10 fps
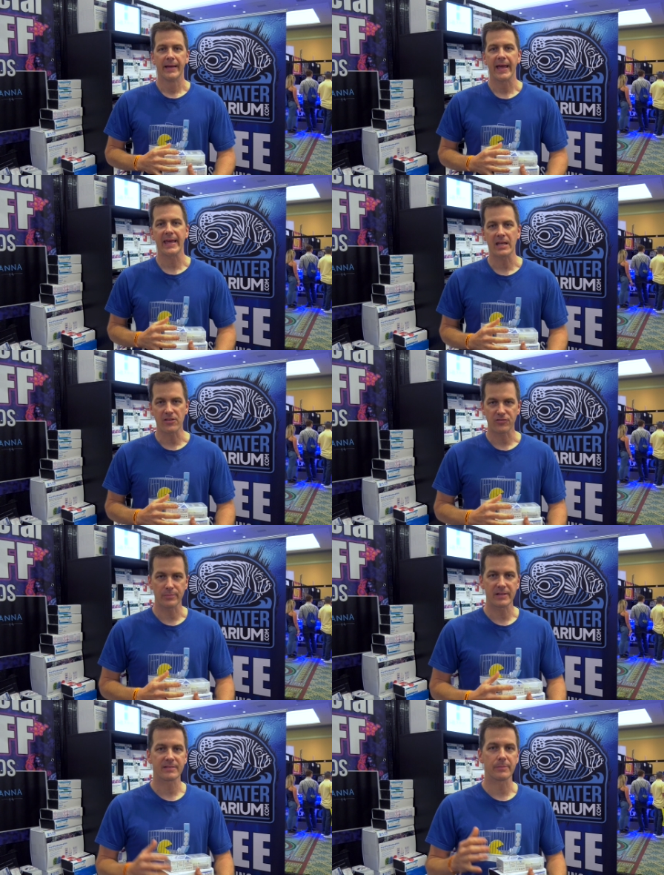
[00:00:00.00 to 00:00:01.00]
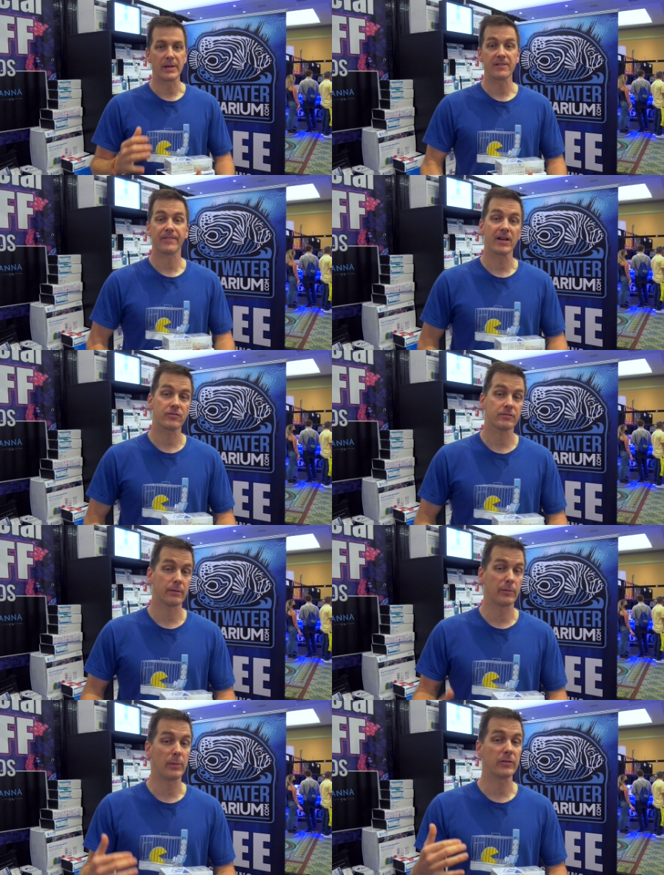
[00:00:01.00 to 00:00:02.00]
Hanna Instruments, the manufacturer of
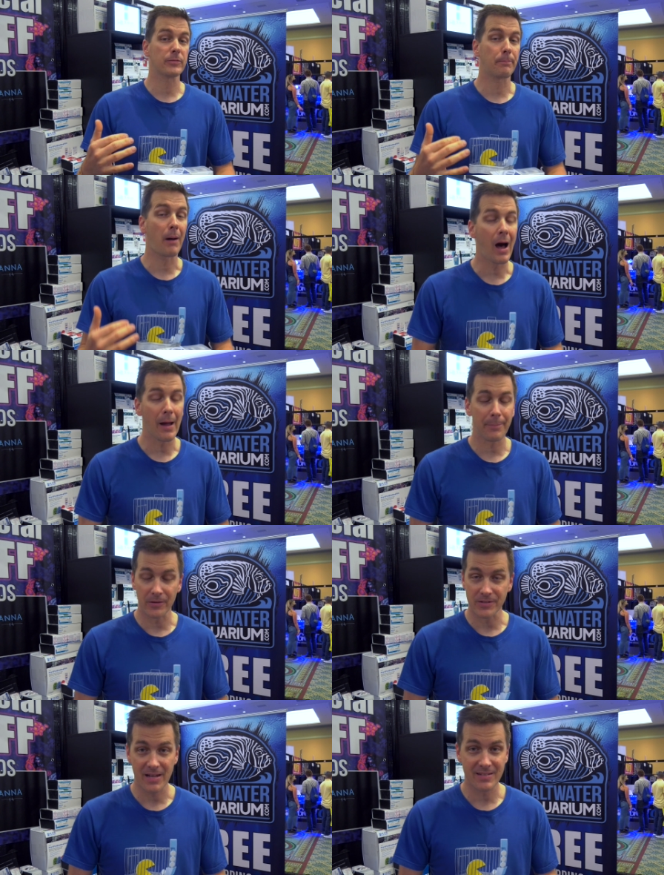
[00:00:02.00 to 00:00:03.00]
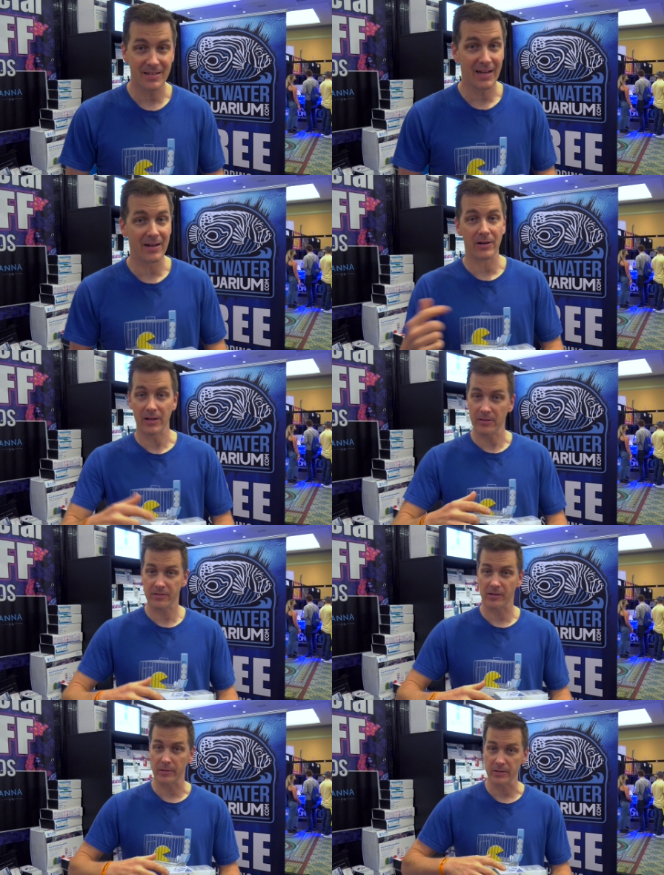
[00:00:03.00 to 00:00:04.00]
some of the most popular testing gear in the
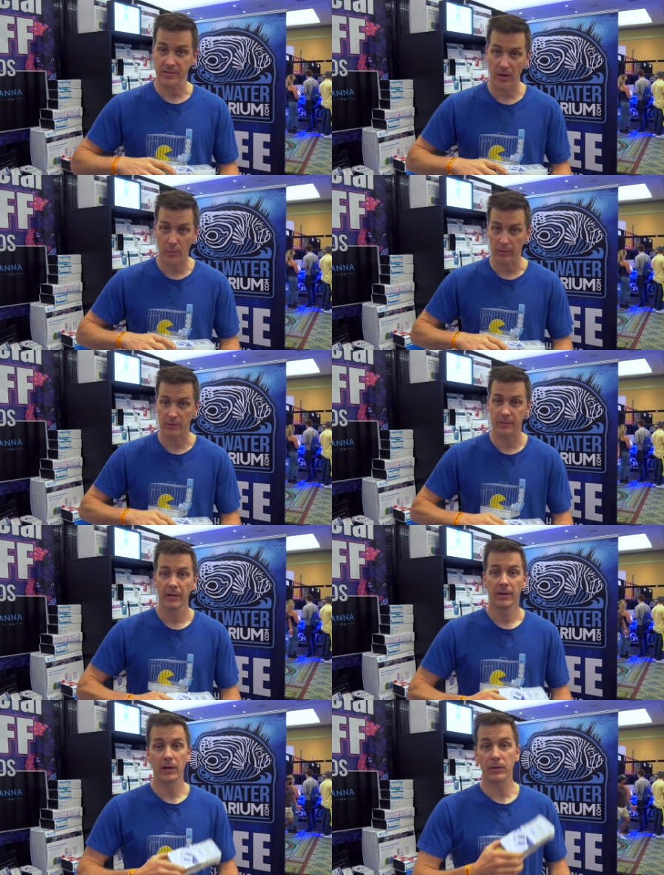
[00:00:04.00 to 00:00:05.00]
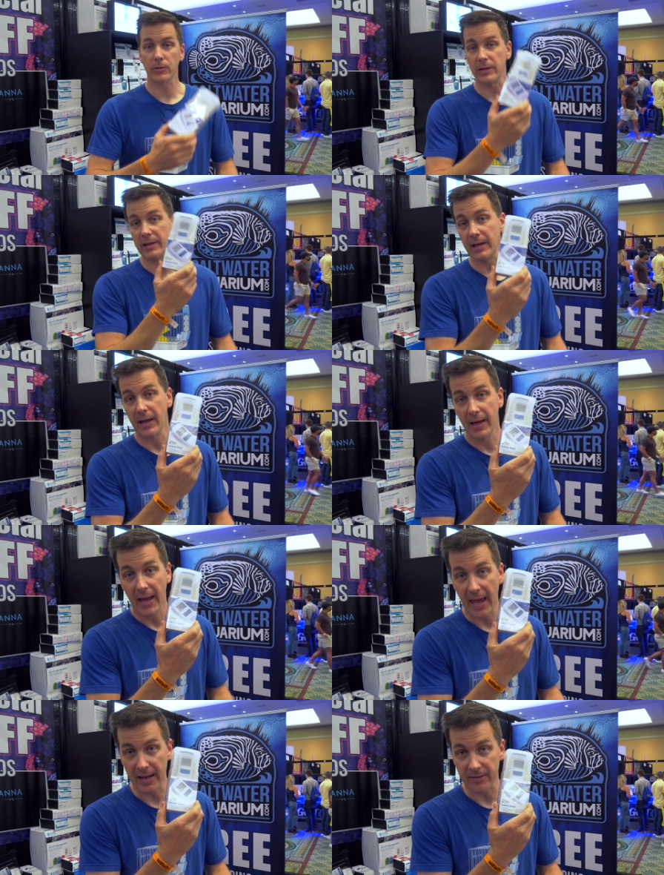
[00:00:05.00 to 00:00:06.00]
saltwater tank world, including the
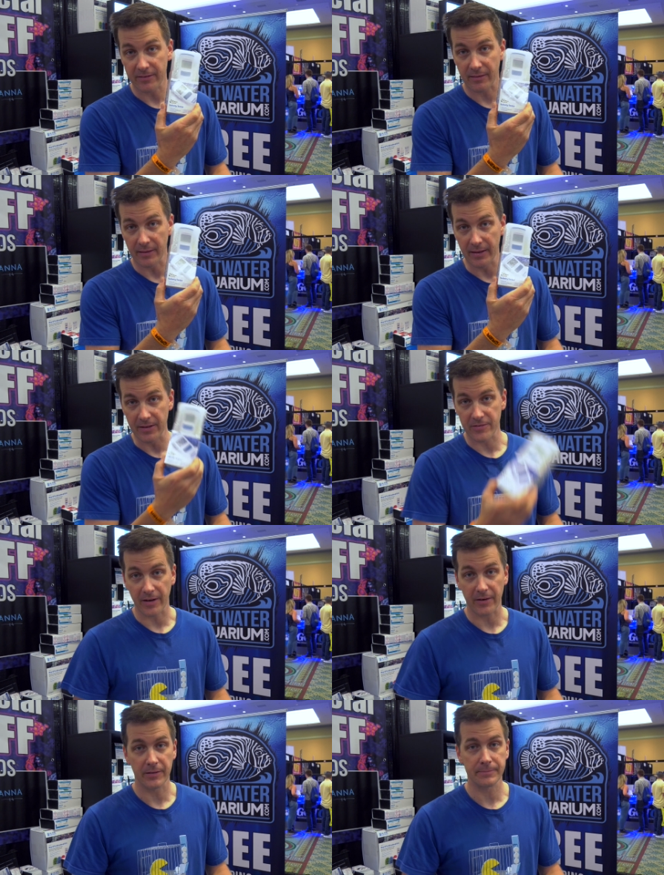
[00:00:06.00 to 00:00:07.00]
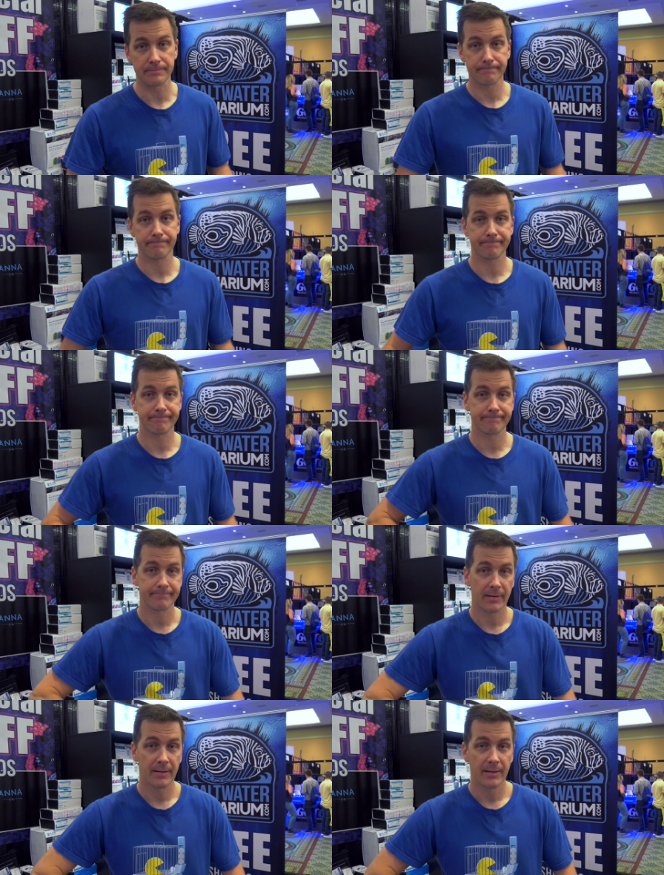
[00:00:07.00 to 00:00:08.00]
Hanna salinity checker,
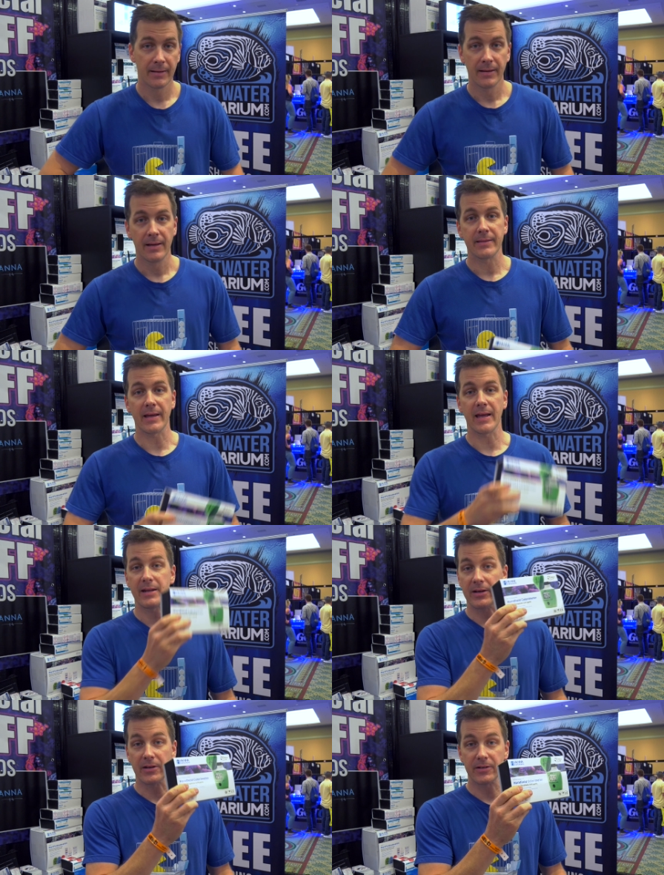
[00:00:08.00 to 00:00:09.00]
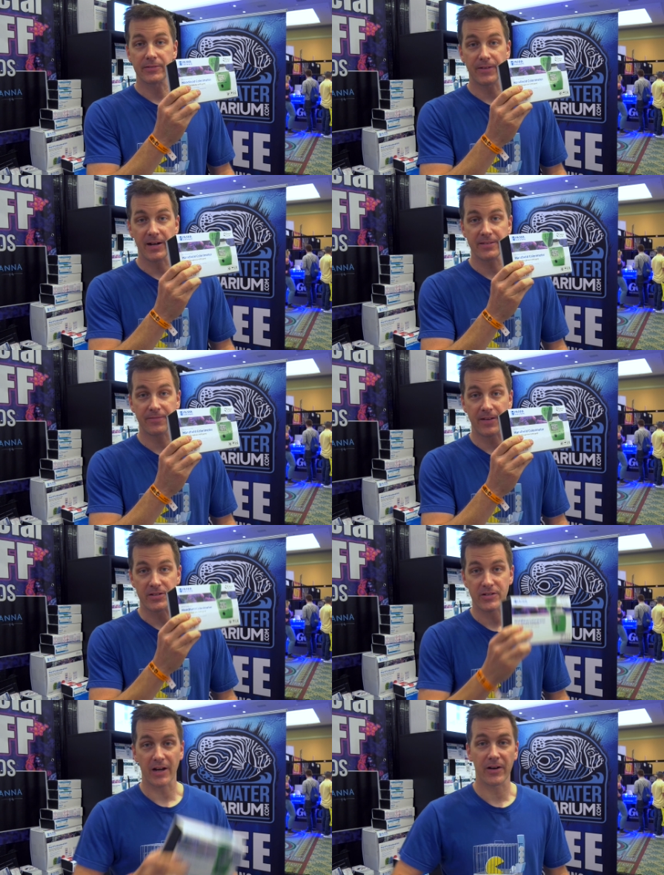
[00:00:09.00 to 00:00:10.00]
the Hanna phosphate
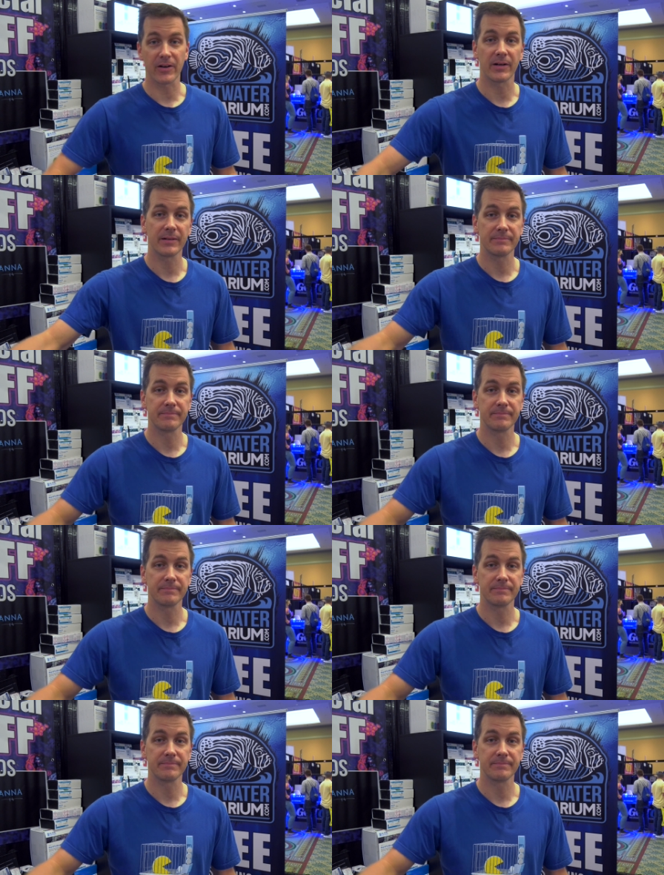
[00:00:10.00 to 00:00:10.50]
checker,